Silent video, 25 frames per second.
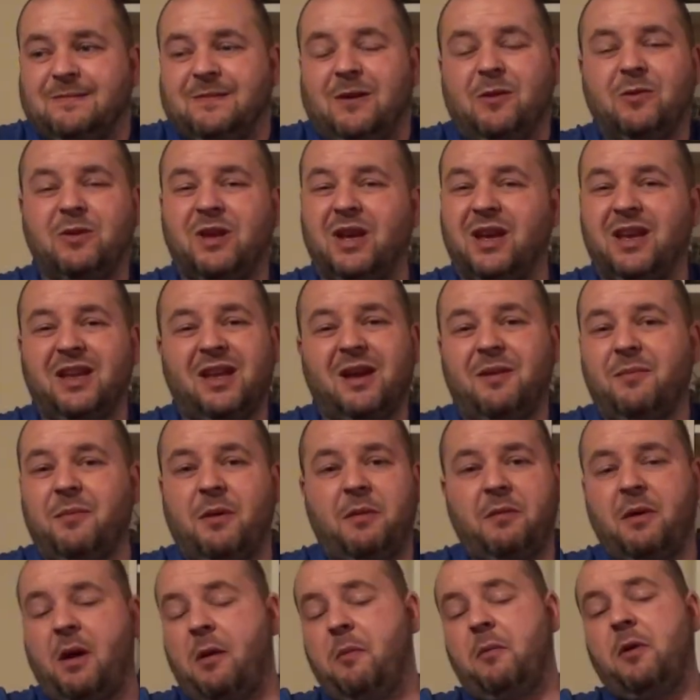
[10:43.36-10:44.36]
Okay,
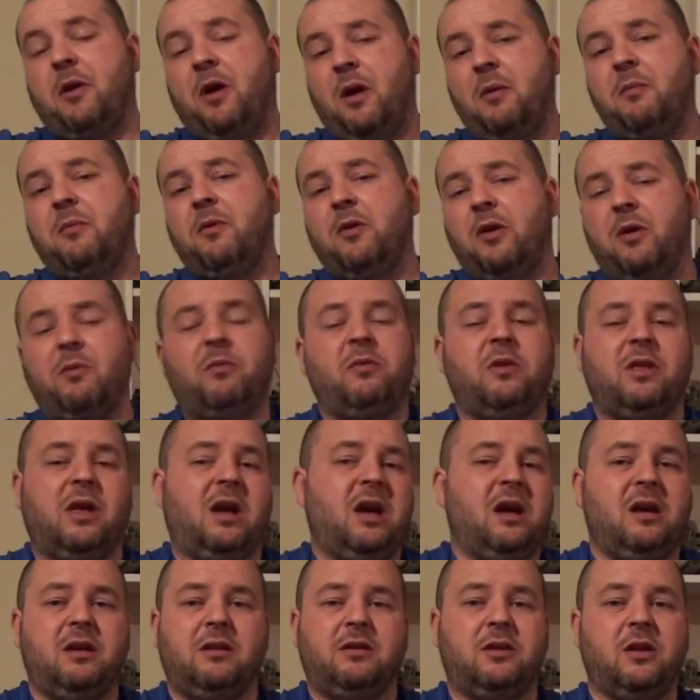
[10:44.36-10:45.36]
I'm alright with
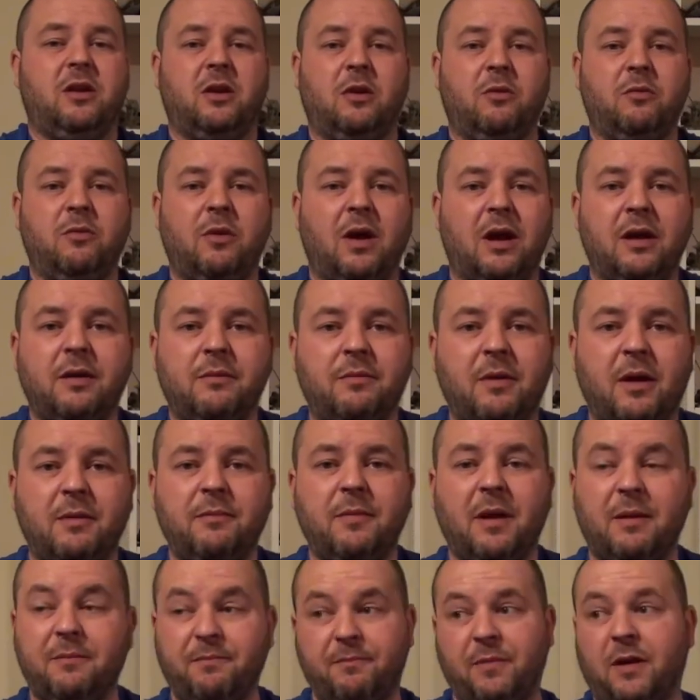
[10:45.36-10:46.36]
that. You know,
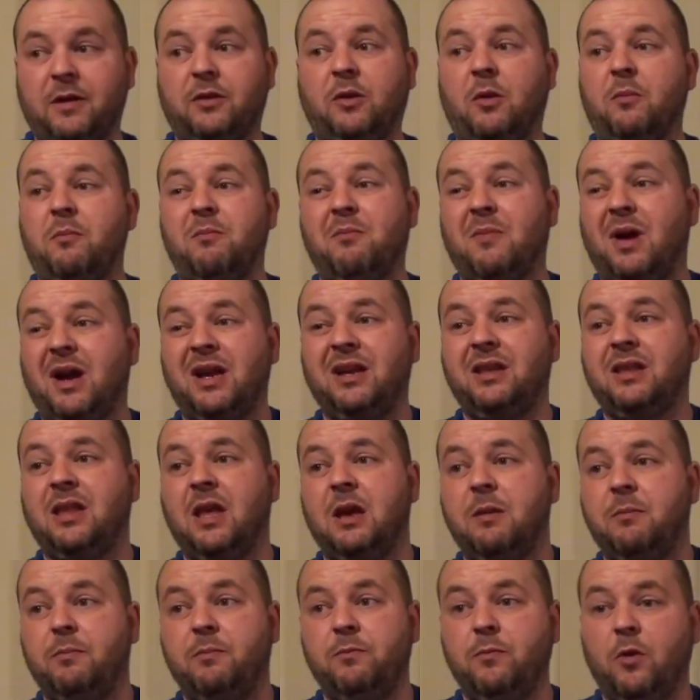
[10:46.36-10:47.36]
I don't mind
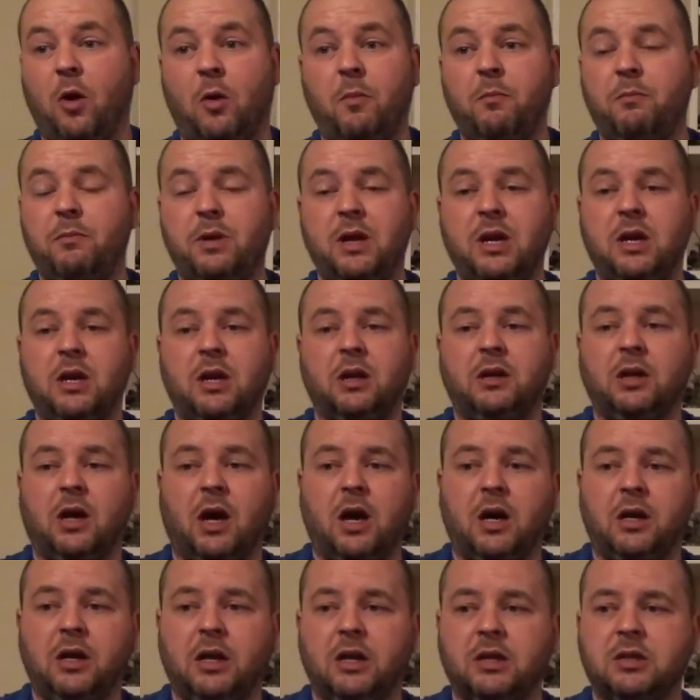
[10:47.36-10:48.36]
there not being a
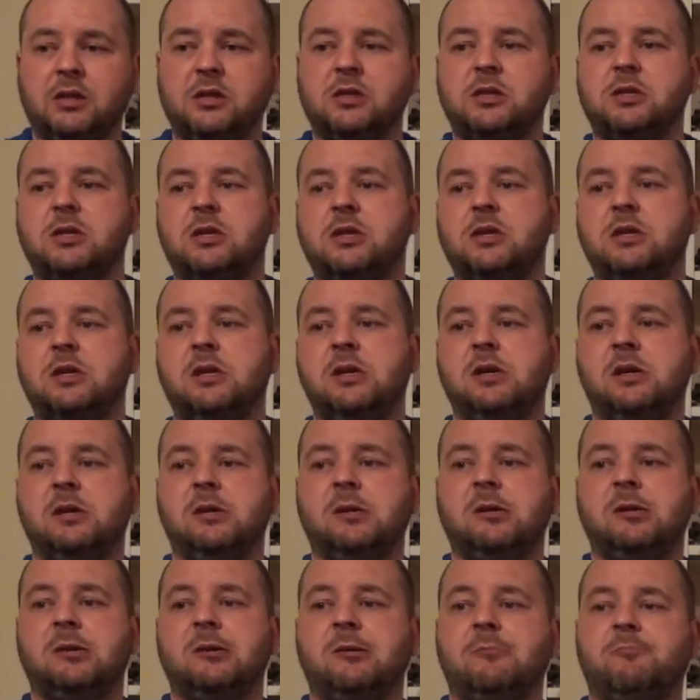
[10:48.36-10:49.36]
TARDIS,
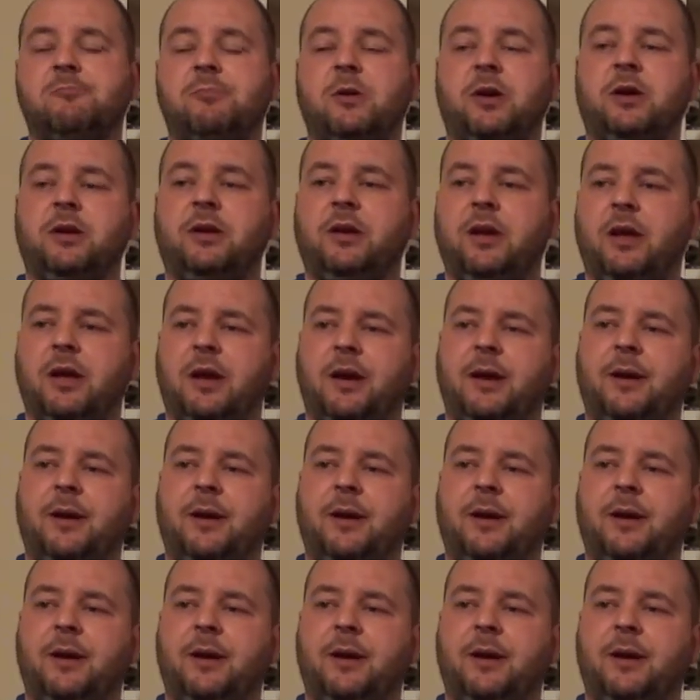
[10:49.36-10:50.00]
but